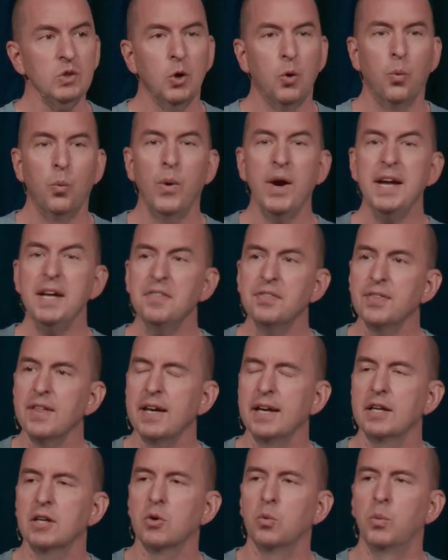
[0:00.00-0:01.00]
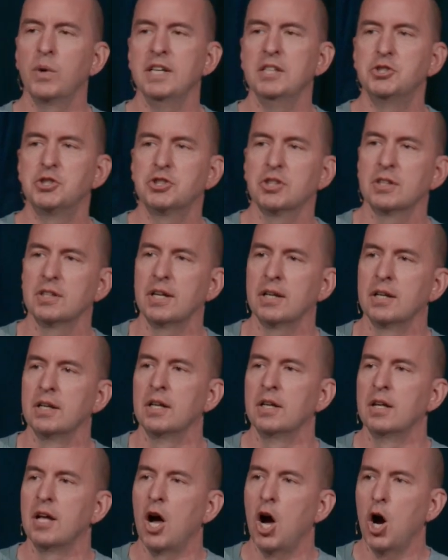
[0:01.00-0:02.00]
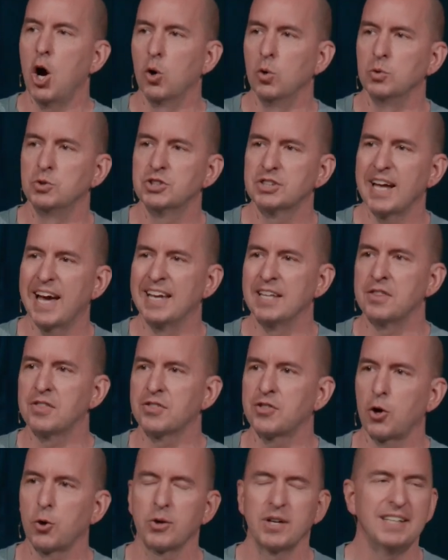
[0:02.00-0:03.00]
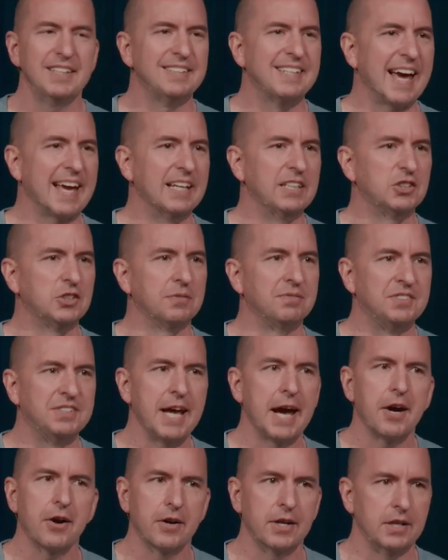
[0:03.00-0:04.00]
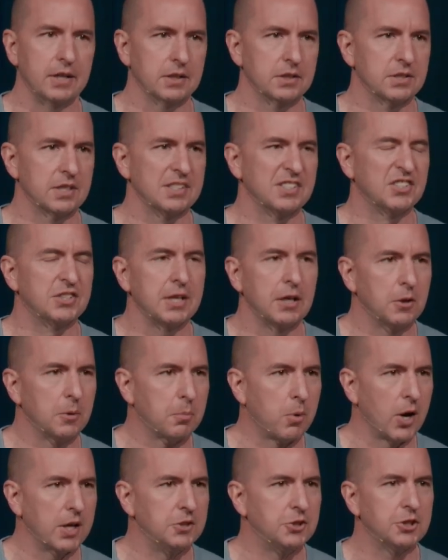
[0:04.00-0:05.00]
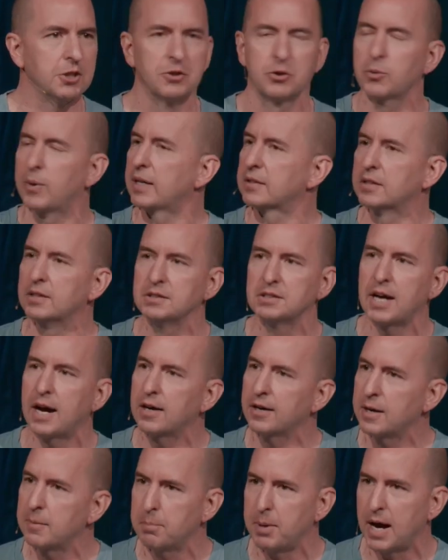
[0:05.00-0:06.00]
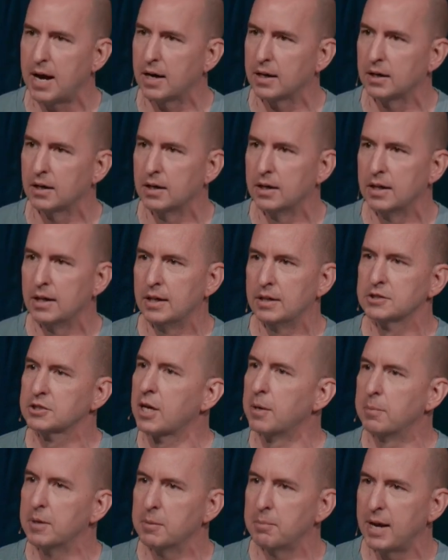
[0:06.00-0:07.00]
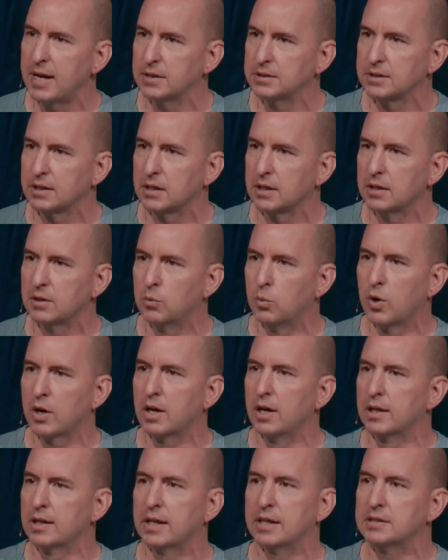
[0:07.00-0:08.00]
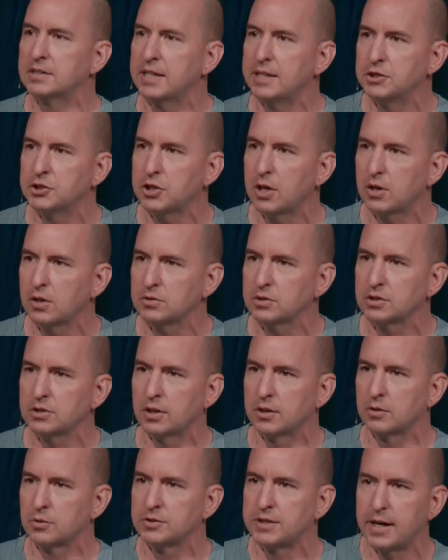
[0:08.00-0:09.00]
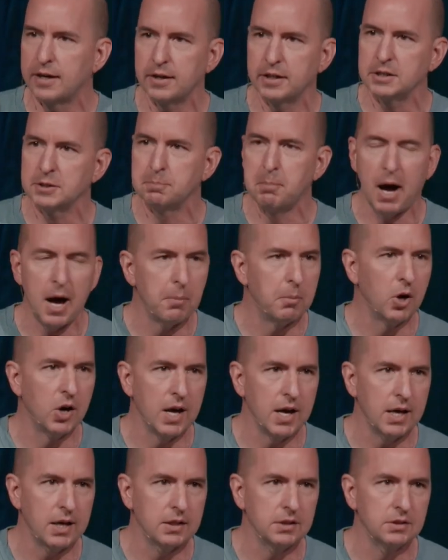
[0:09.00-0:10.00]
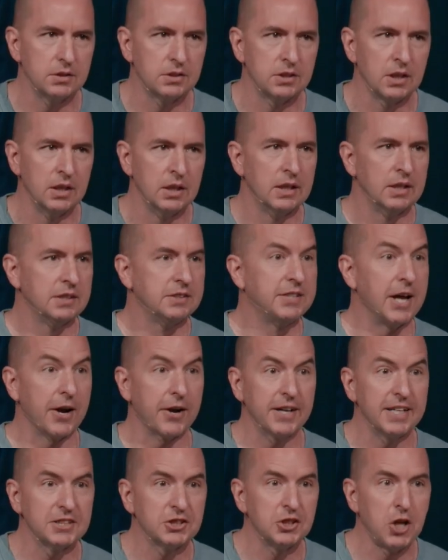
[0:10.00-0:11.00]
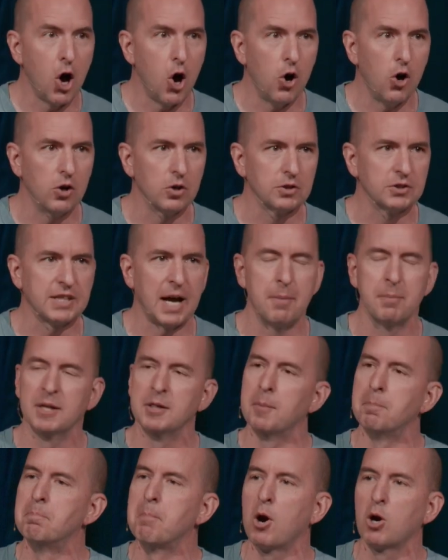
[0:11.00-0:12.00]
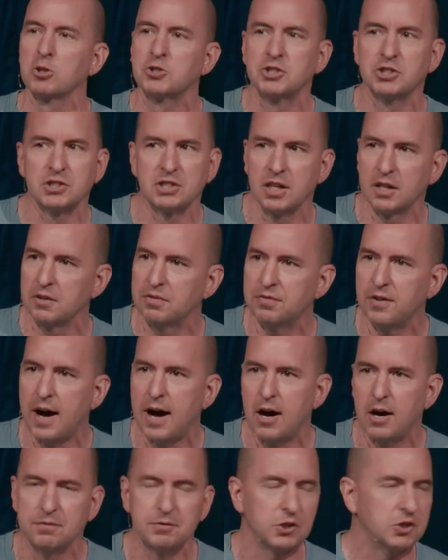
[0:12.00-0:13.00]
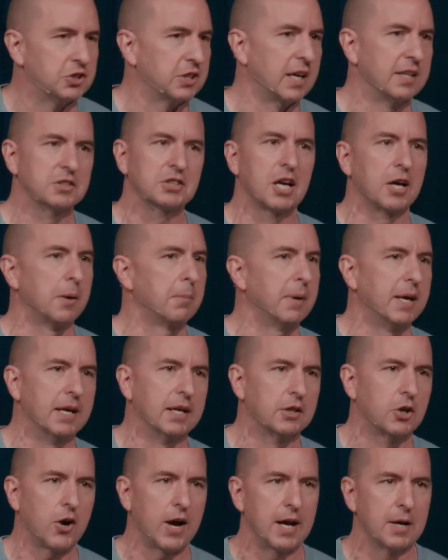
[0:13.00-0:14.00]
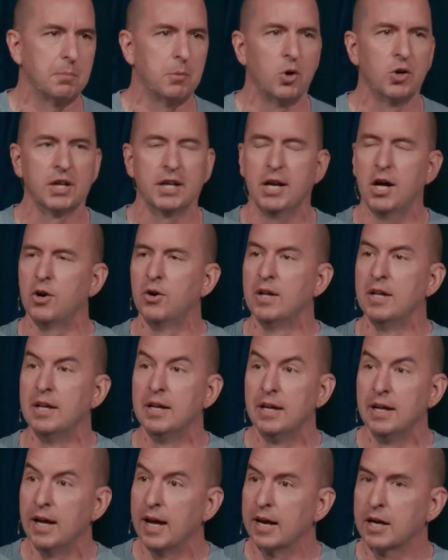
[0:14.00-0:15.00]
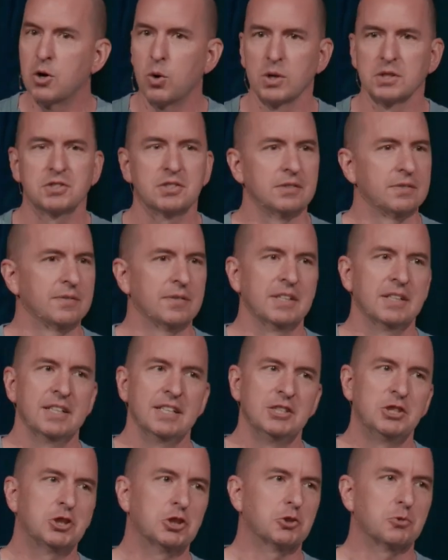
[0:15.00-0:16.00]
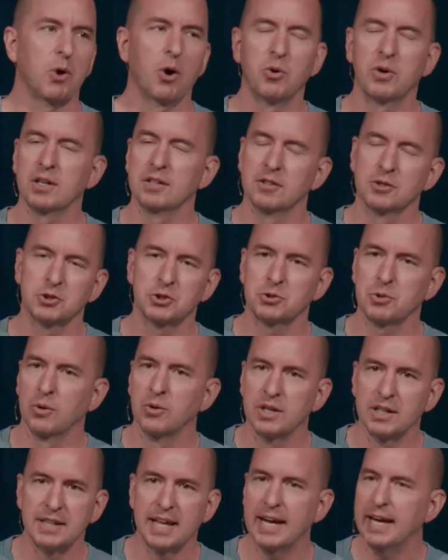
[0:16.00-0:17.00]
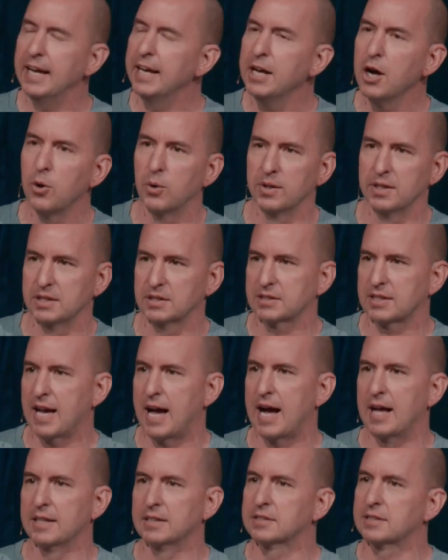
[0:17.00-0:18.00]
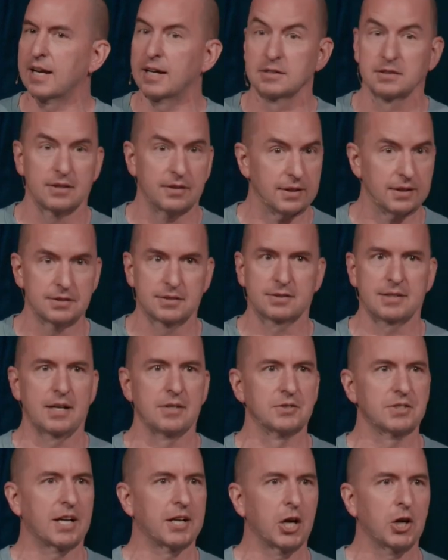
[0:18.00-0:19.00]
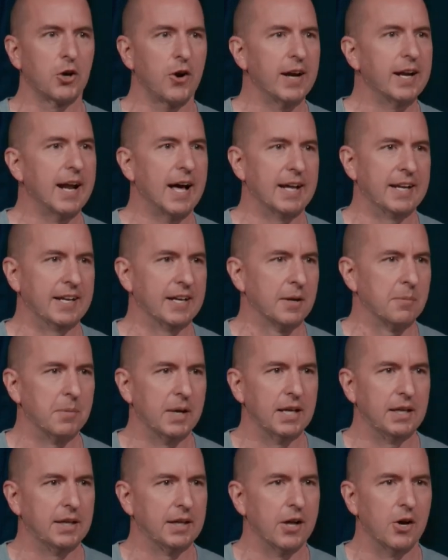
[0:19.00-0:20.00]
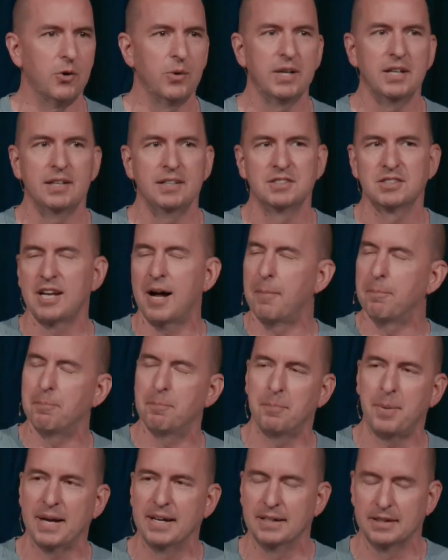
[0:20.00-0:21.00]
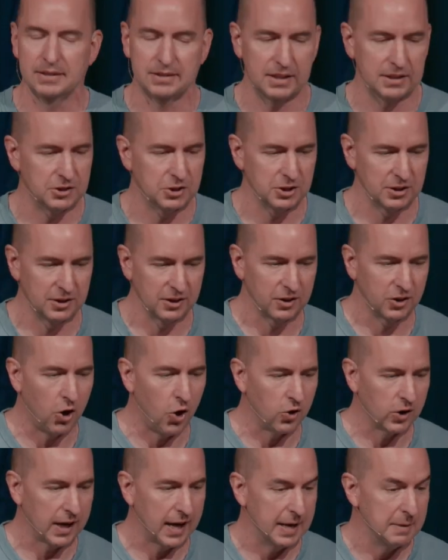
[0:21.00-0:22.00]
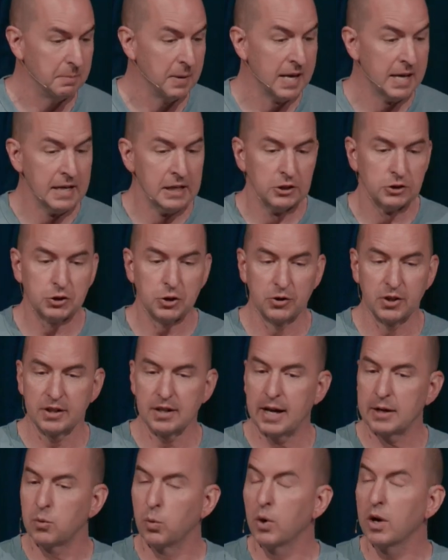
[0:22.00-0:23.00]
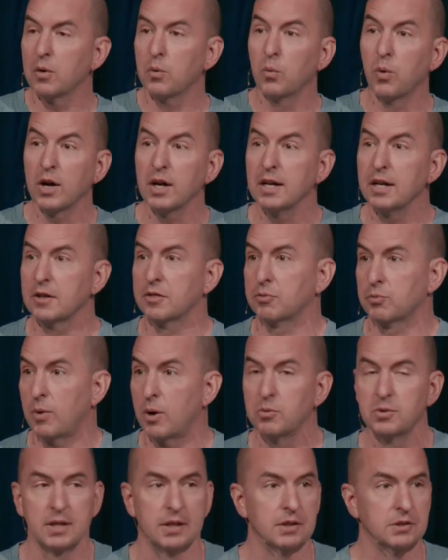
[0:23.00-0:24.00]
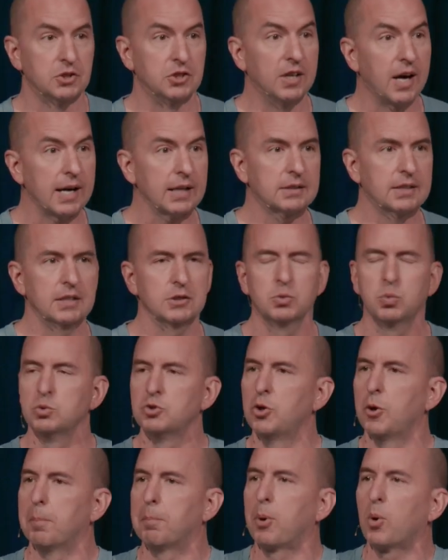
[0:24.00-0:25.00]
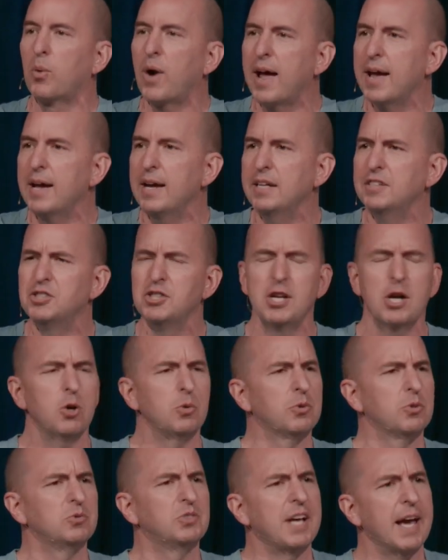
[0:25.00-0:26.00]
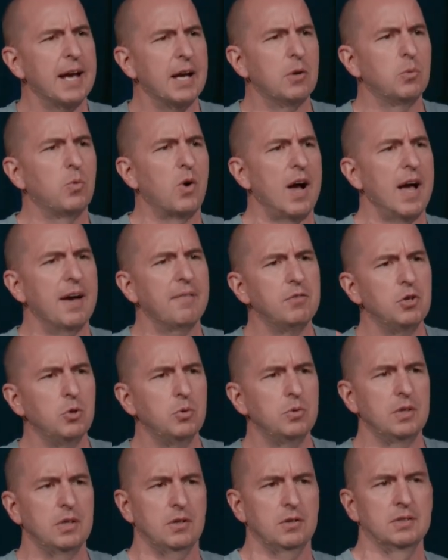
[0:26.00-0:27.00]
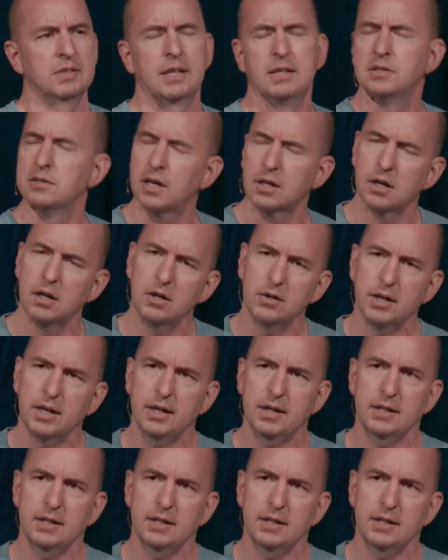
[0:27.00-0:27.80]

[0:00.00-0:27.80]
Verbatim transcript: We think we should host a 30 days of Darius celebration throughout the entire empire. It's going to be amazing. We're going to get t-shirts, little Darius bobbleheads, Darius dogs. I mean, the merch is going to fly off the shelves. It's going to be incredible, you know. And of course, Stroke, they're stroking the ego of this guy. This guy's like, this sounds like a great idea to me. You know, he's not paying attention to the long game. So they're like, we're, we're going to throw this. You like this? We'll do a parade, you know, through town. We'll have you, you know. He's like, oh, yeah,